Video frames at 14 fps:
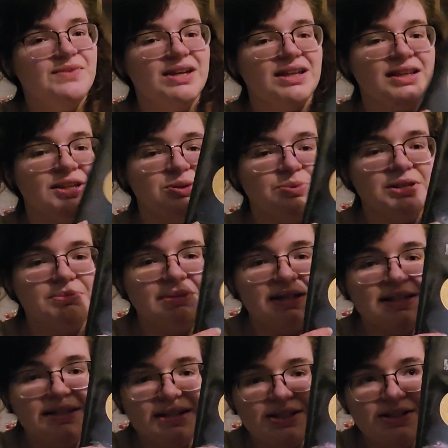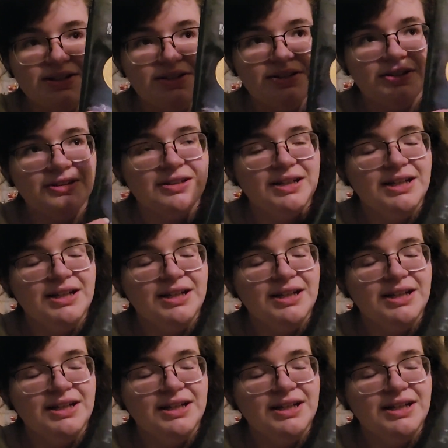And this was my sister's.